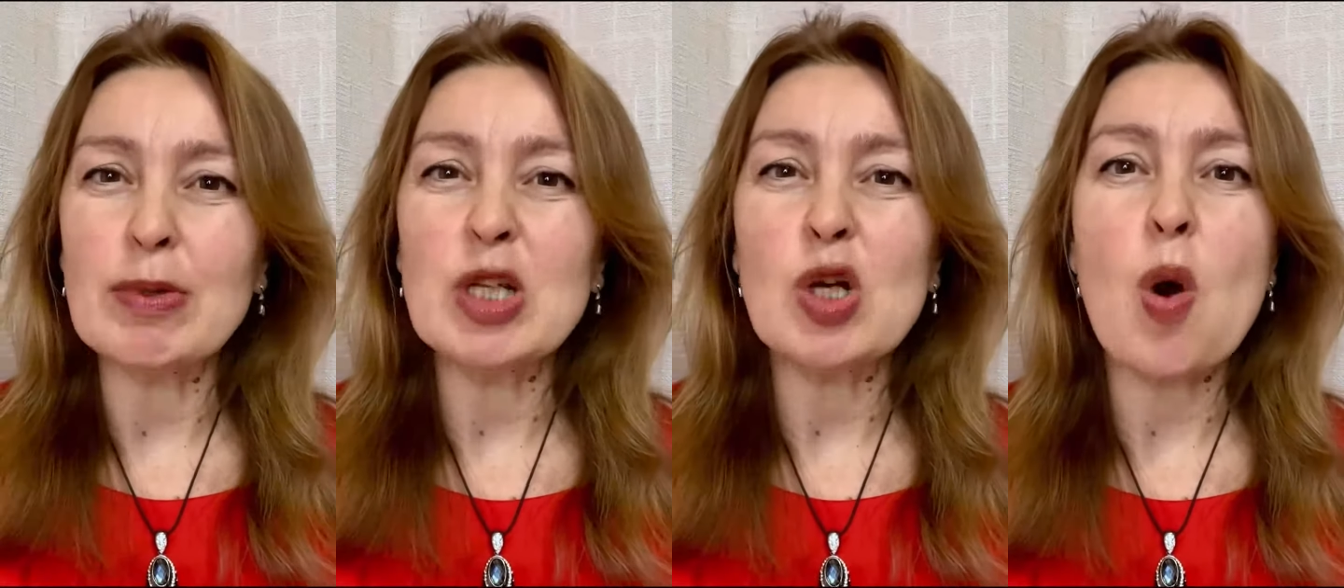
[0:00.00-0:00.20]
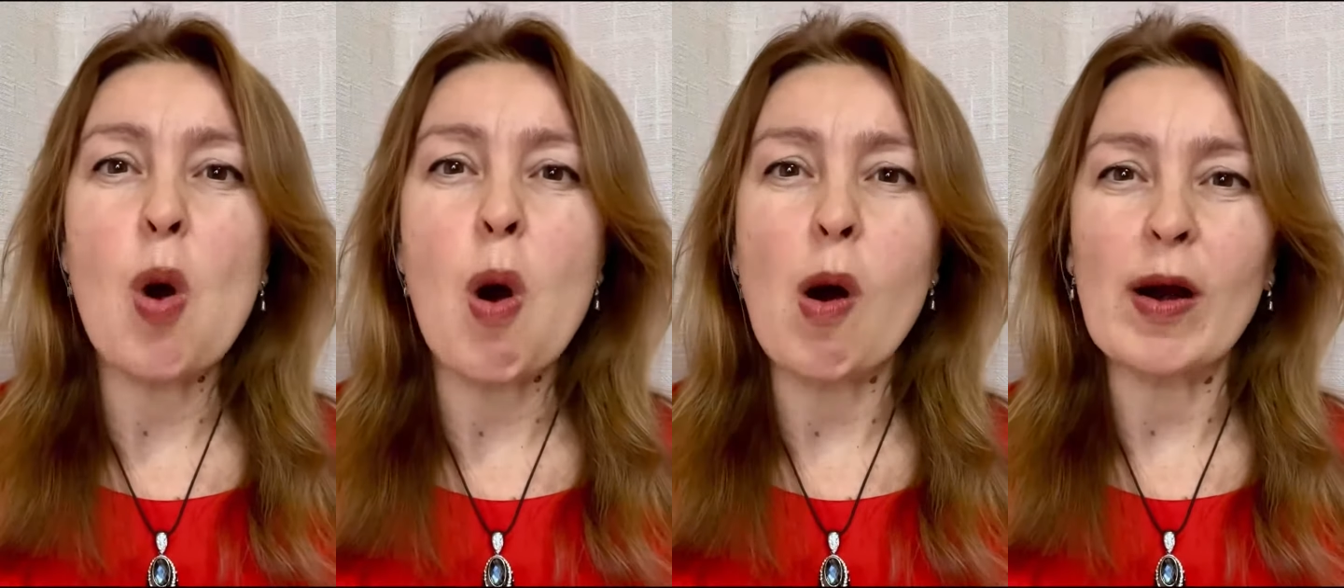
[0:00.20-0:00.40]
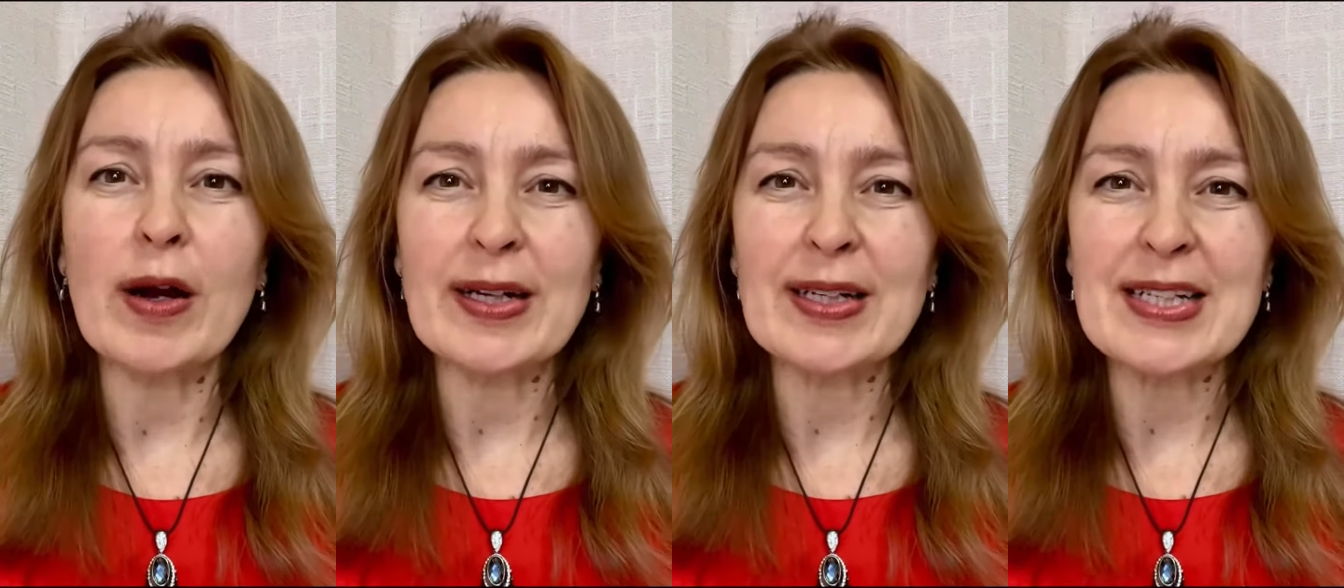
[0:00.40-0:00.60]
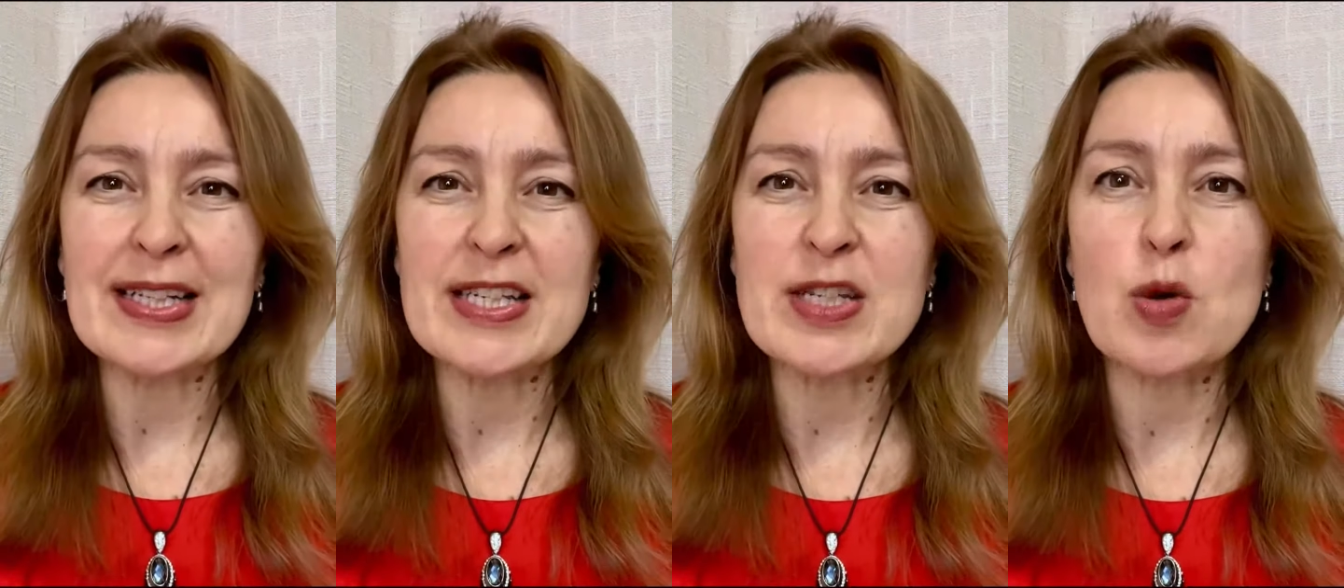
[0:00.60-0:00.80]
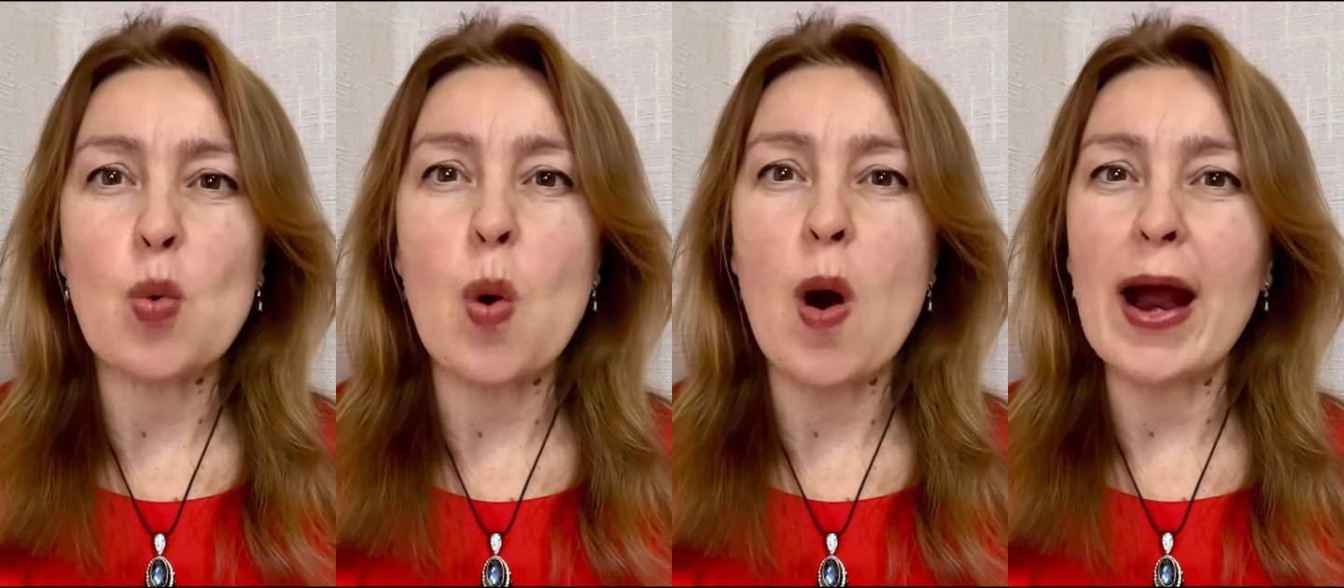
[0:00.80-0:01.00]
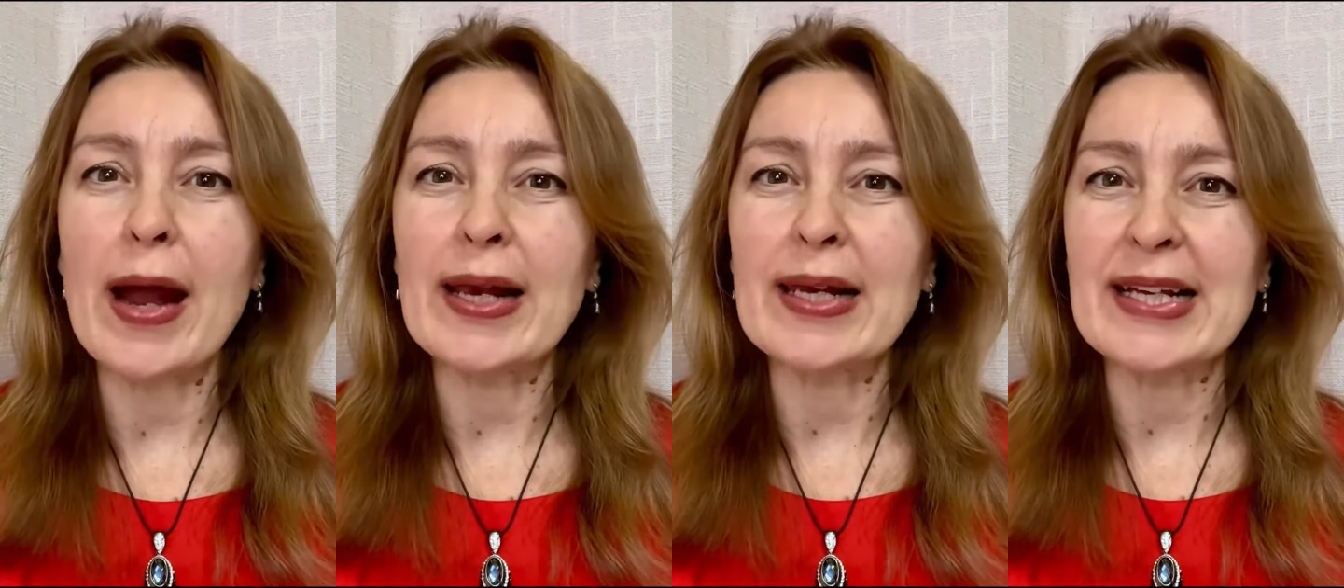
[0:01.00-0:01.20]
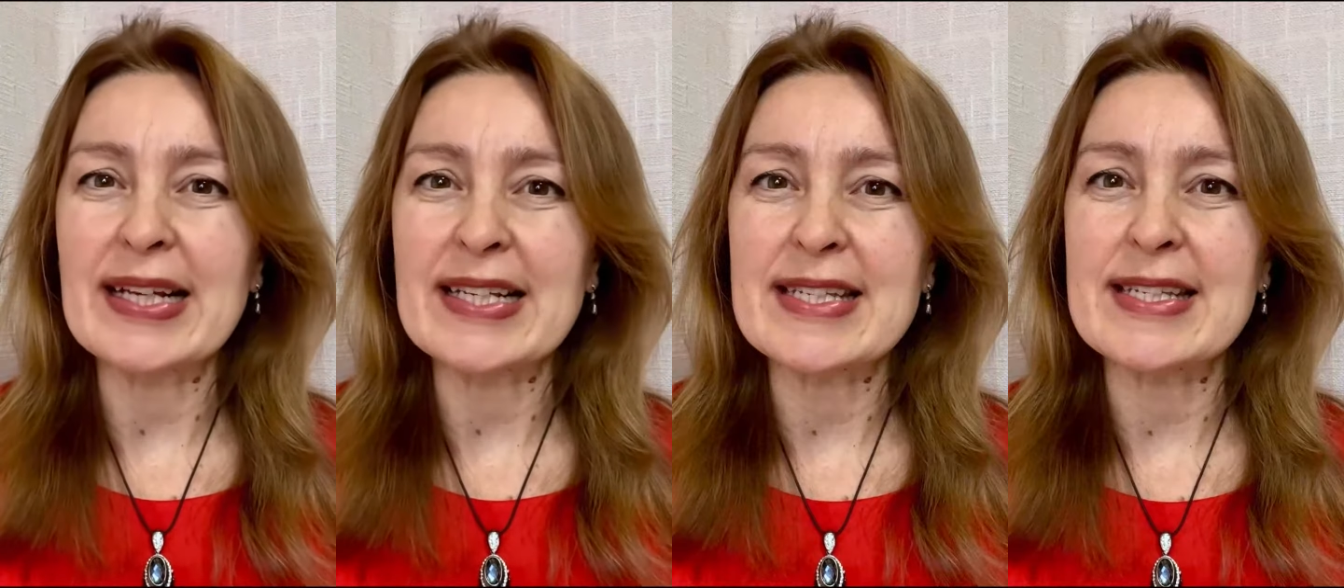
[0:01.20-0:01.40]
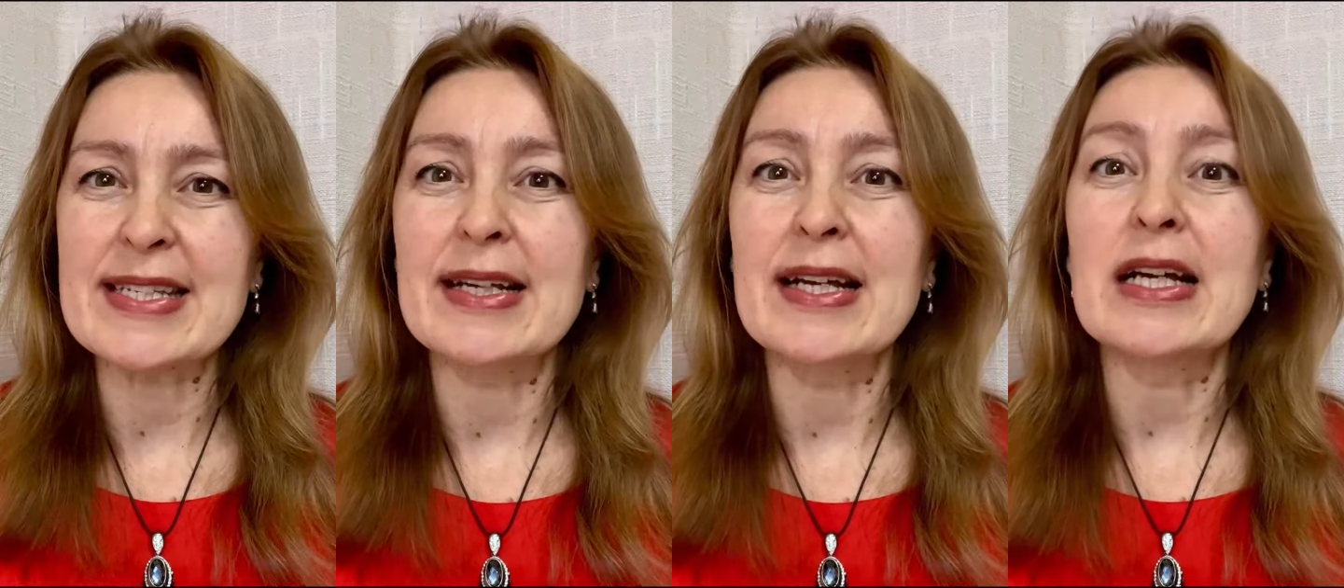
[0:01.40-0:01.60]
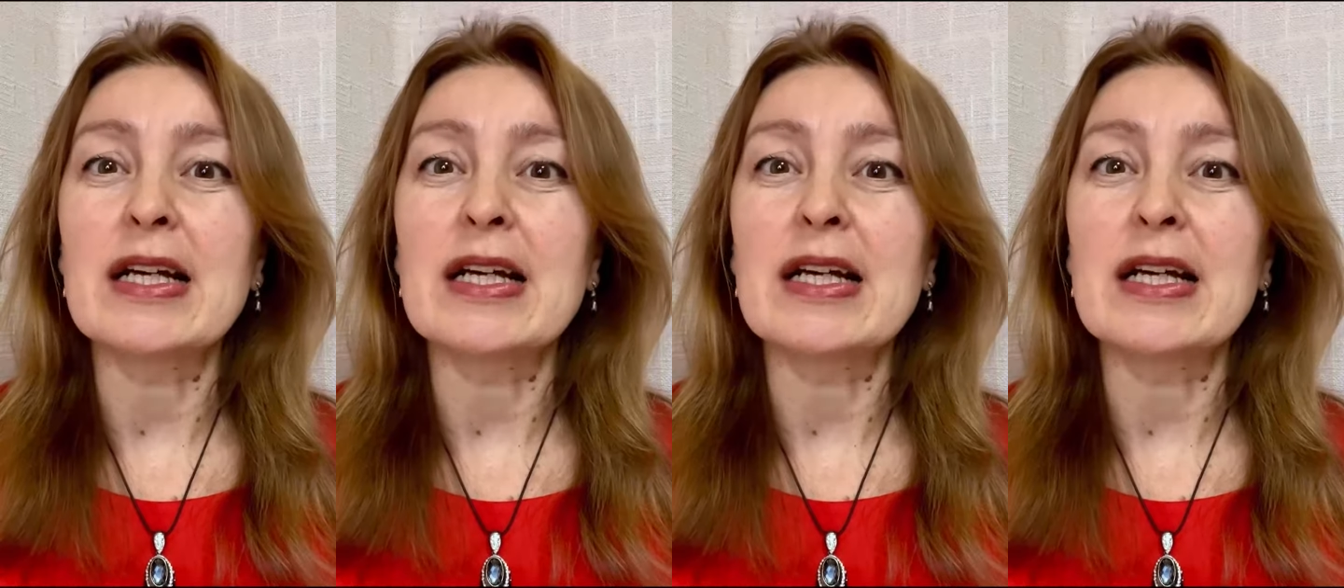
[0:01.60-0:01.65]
coils wireless